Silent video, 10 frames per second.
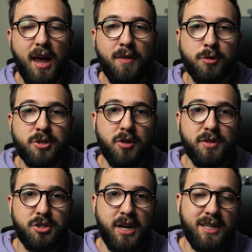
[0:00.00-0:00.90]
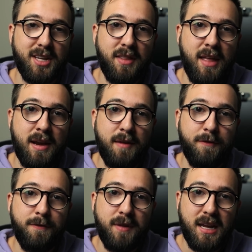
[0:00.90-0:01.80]
And those service chains can then
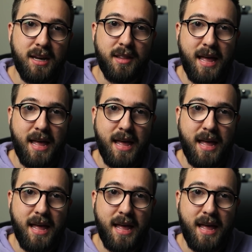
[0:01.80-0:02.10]
feed